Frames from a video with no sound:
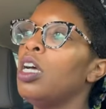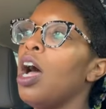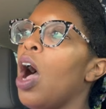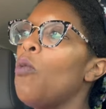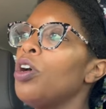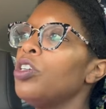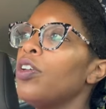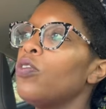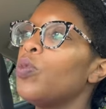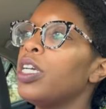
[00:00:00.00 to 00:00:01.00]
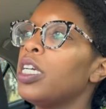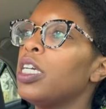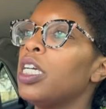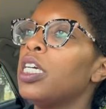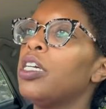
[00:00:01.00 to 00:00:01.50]
I wonder if we
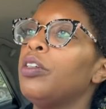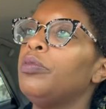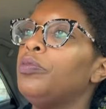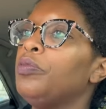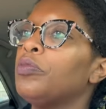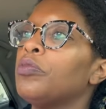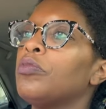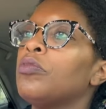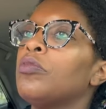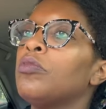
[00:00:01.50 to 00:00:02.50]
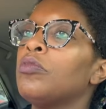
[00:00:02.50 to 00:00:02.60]
can TV get to buy remote.